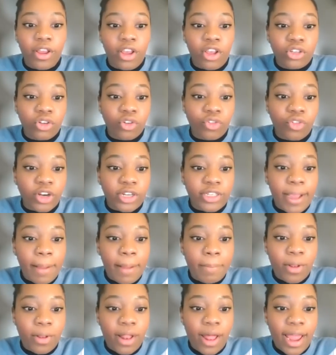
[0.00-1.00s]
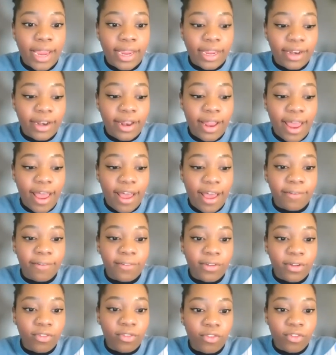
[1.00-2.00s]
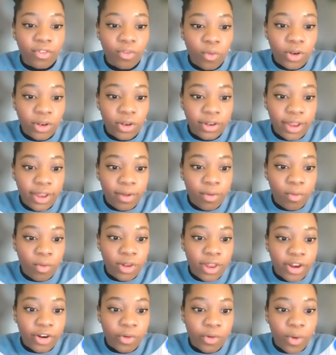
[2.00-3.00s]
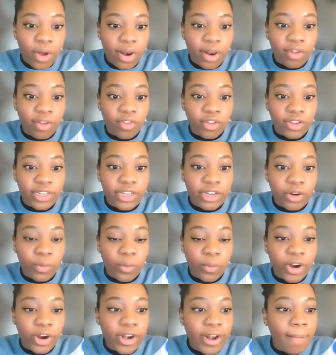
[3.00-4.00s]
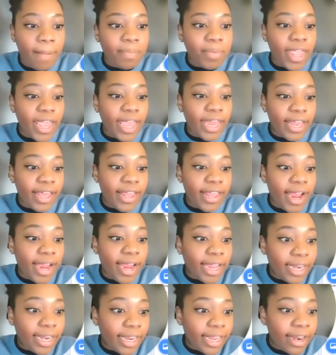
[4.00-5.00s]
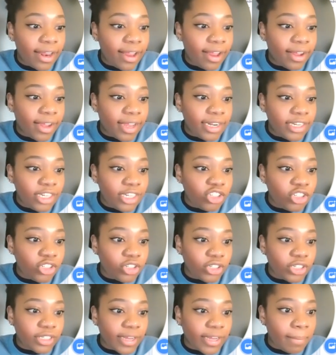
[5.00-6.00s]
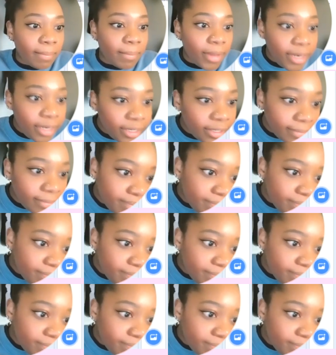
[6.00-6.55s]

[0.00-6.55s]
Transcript: So for example, I can have letter one of a secret word, and then I can get a conditional statement